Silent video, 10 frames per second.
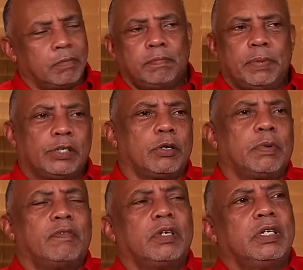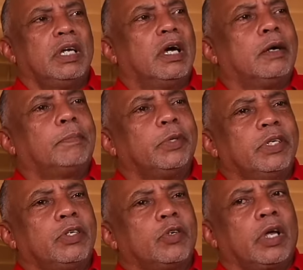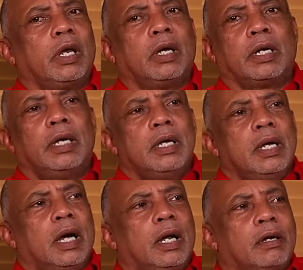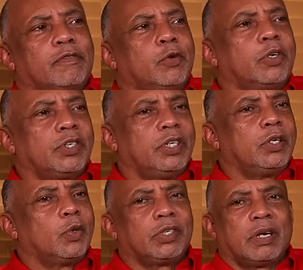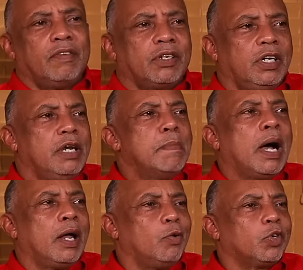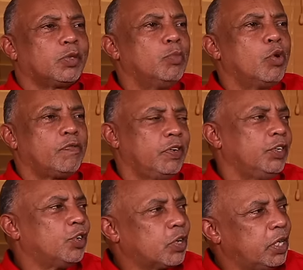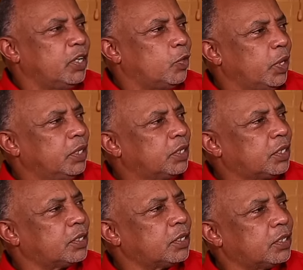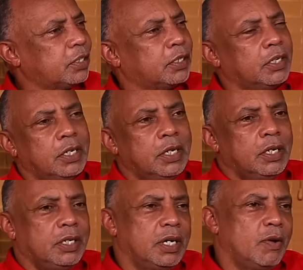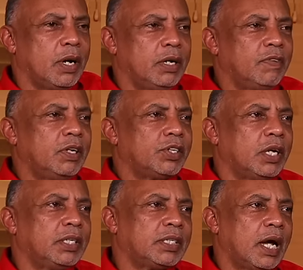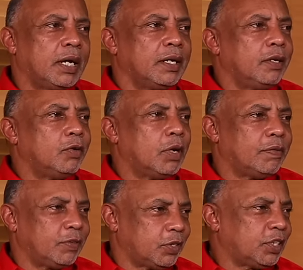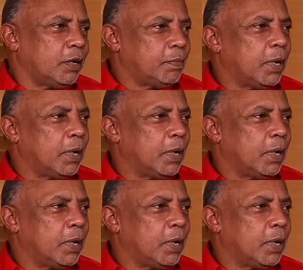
and put it together. And, of course, it was the demand was more for the juggling twins. So, you know, and eventually started to have to step